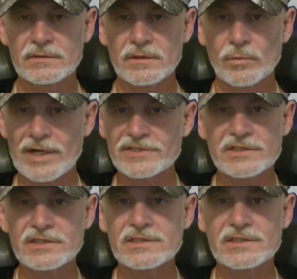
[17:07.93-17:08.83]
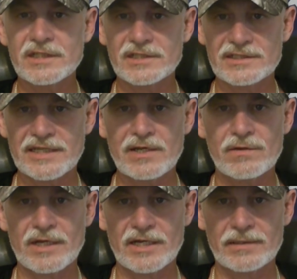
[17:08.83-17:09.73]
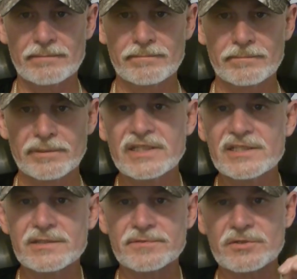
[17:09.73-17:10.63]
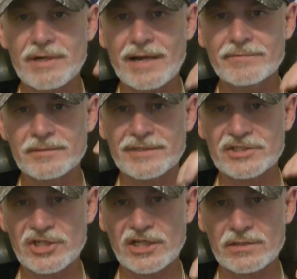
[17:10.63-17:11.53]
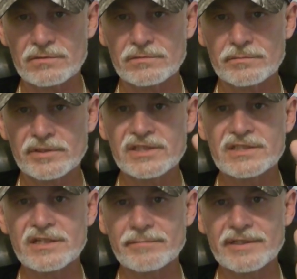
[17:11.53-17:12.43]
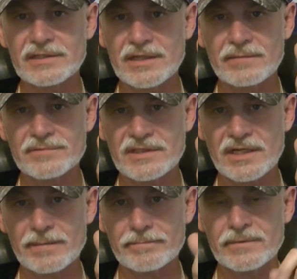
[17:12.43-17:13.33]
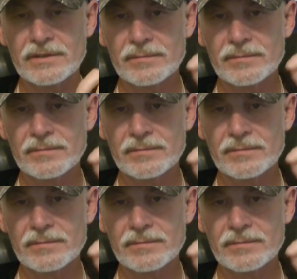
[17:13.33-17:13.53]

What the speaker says: watch these things and outline them. Please subscribe to my channel. Please give me a thumbs up.